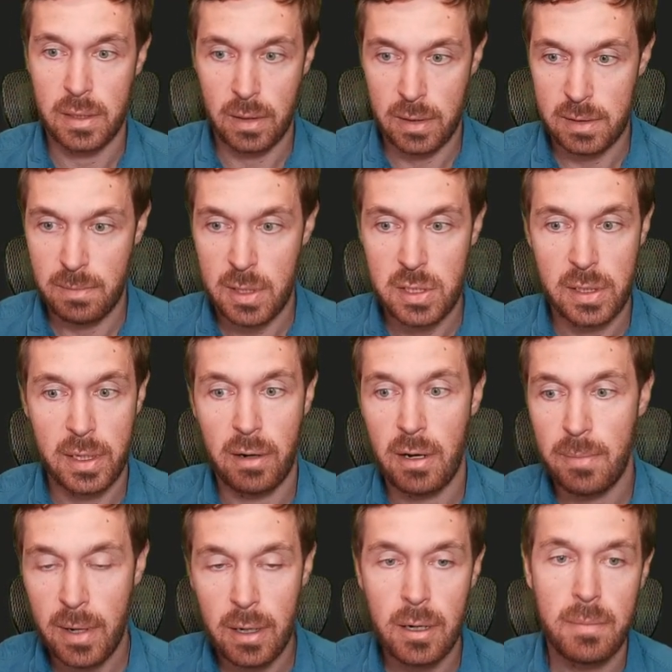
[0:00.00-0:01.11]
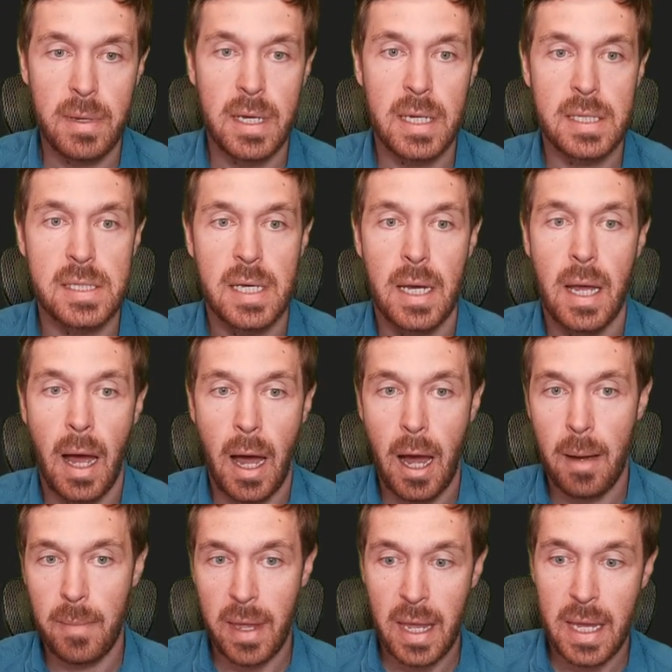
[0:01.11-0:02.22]
these medullary pyramids,
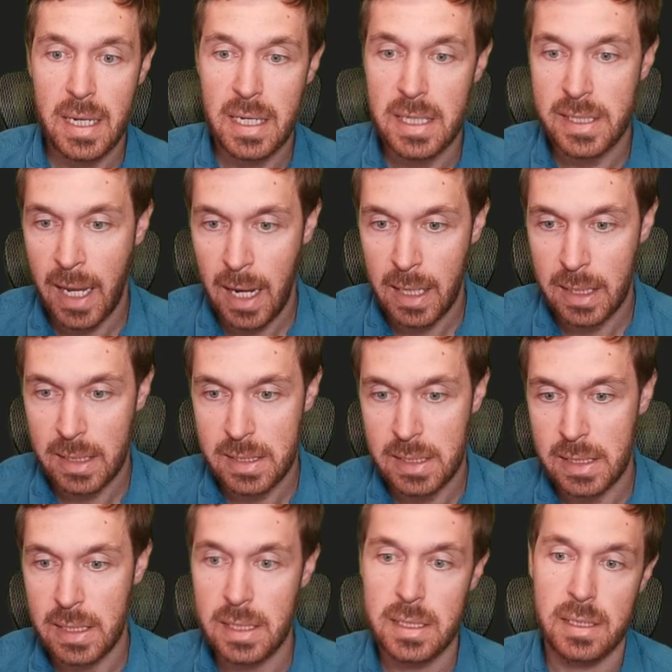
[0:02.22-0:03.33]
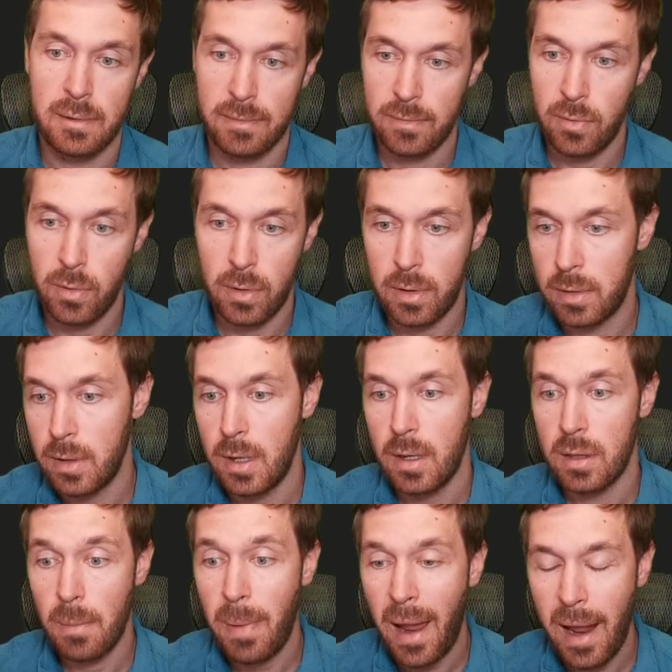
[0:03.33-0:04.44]
and these calyxes for
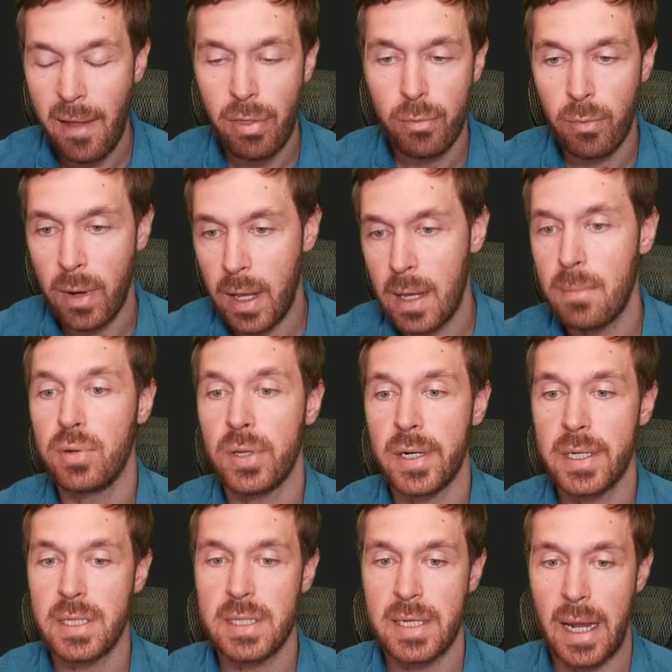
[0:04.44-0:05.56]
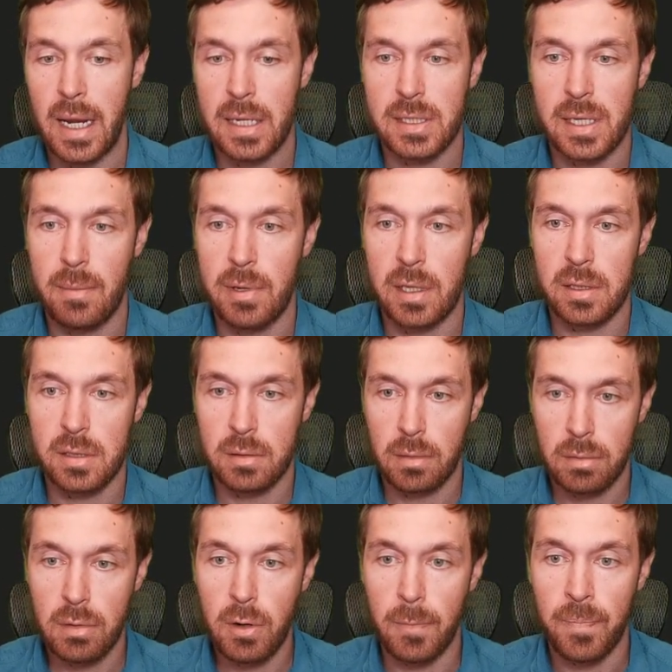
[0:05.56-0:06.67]
the pathway blood takes coming
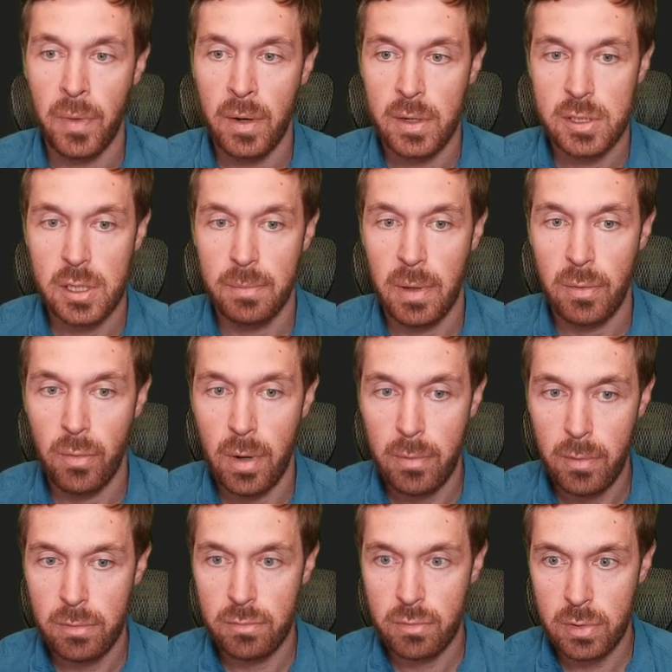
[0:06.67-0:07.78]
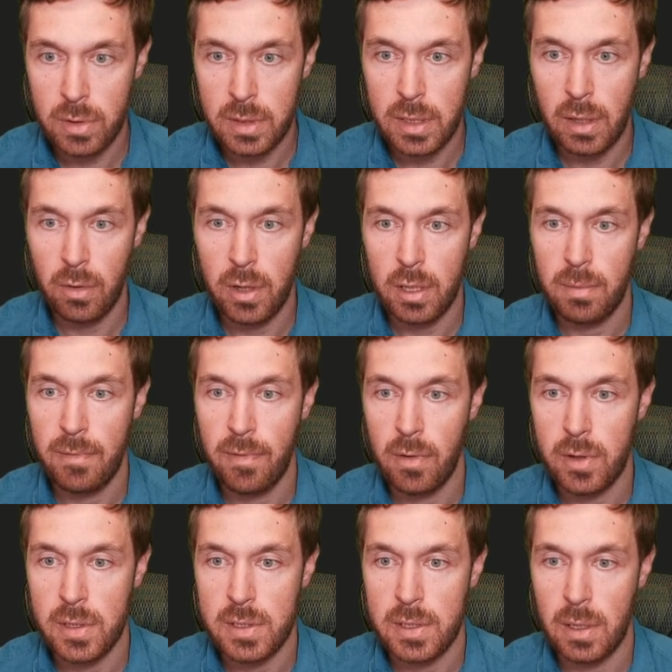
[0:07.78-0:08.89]
through. So, but what we're really going to be
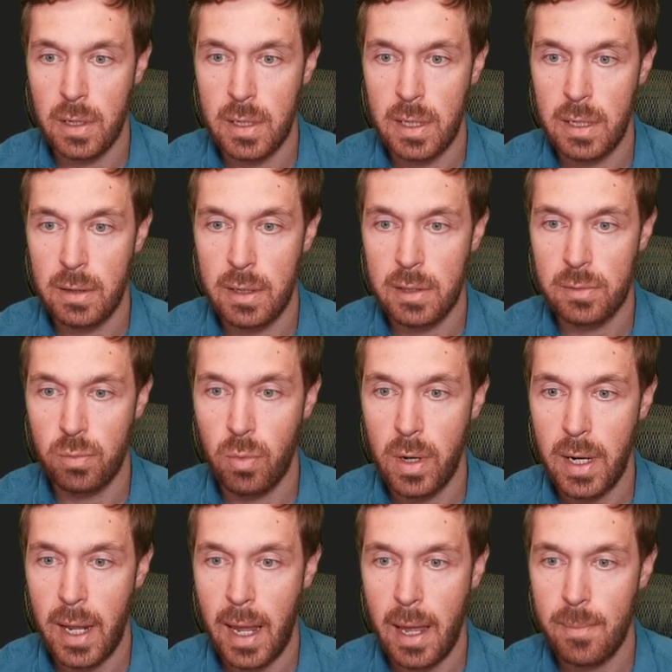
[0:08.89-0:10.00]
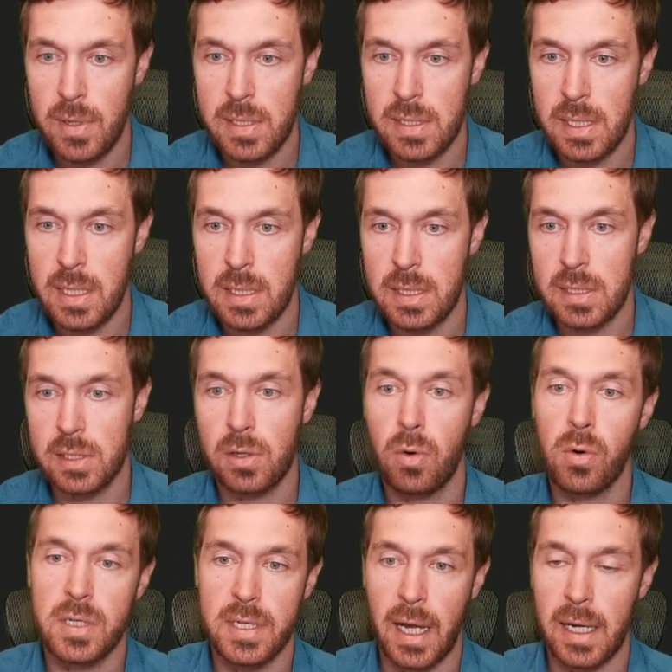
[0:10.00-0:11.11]
focused on here is what happens in this
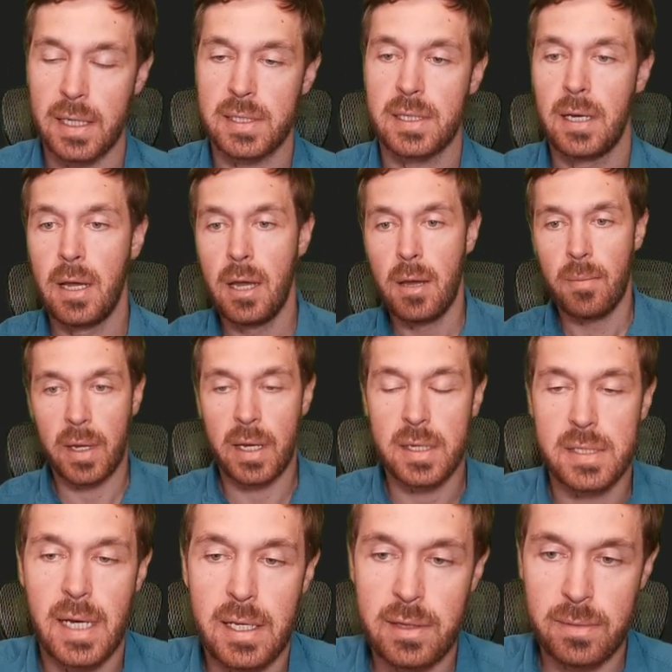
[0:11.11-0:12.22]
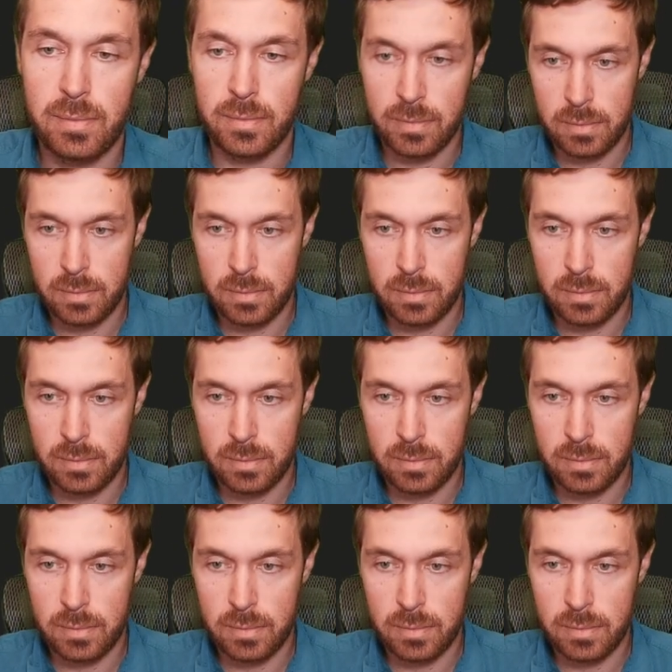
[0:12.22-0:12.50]
cortex, because that's